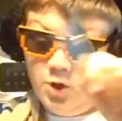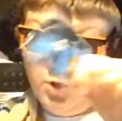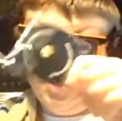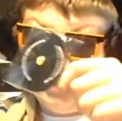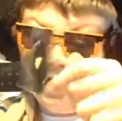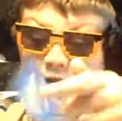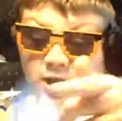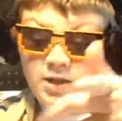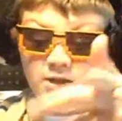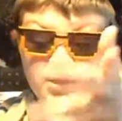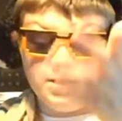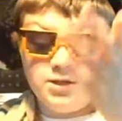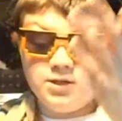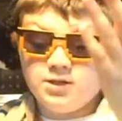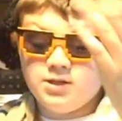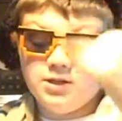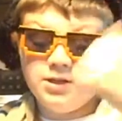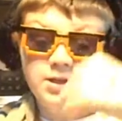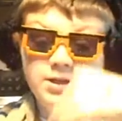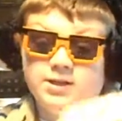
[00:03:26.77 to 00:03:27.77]
Okay.
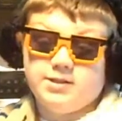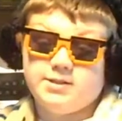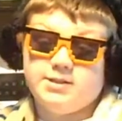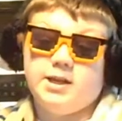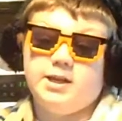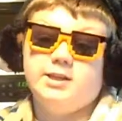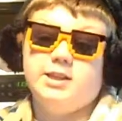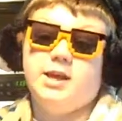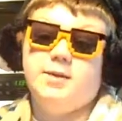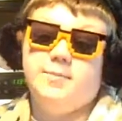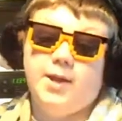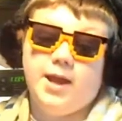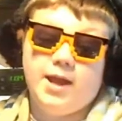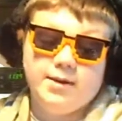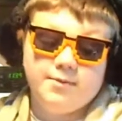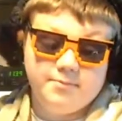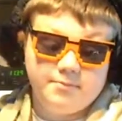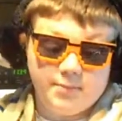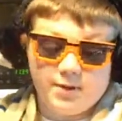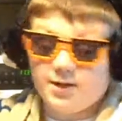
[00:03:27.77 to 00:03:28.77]
It's not that
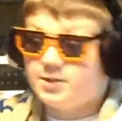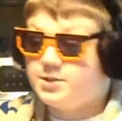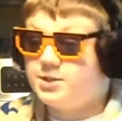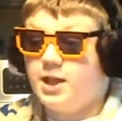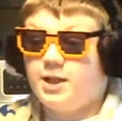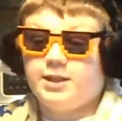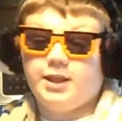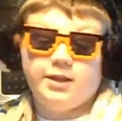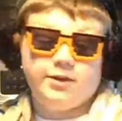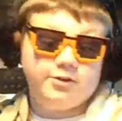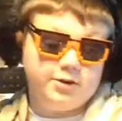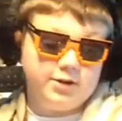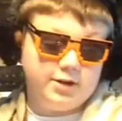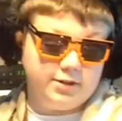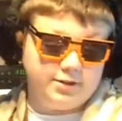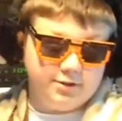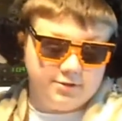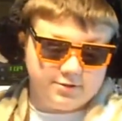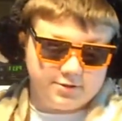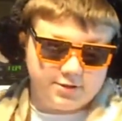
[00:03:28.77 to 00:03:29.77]
bad, but it's not that good either.